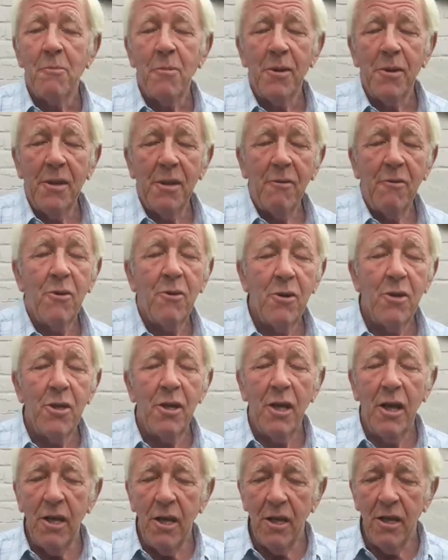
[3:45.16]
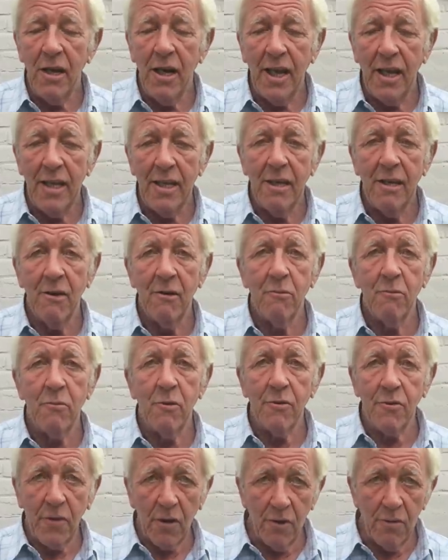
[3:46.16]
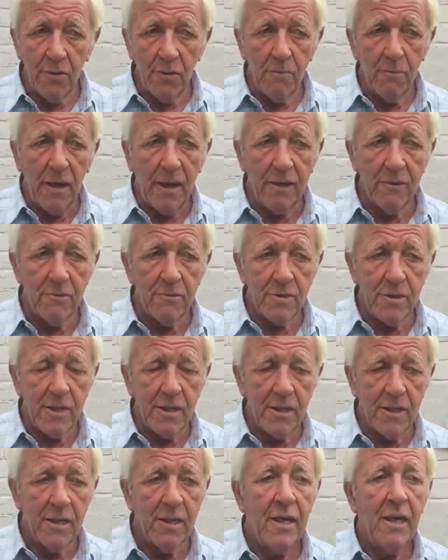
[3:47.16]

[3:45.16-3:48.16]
But they're all early, we've got them out,